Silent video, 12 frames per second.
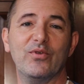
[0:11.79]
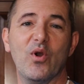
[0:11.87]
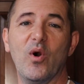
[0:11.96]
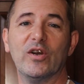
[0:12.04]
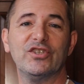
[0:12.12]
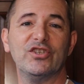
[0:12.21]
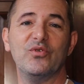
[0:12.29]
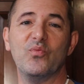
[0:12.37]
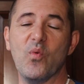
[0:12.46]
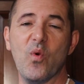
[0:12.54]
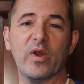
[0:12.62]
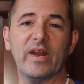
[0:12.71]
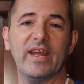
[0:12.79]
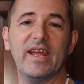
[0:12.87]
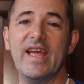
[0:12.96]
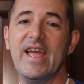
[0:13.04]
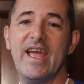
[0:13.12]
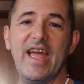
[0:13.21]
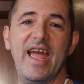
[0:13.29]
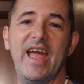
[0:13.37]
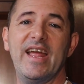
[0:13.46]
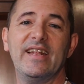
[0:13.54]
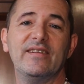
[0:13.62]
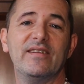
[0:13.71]
caution, warning,
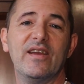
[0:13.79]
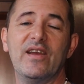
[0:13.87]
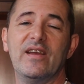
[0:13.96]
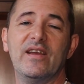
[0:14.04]
and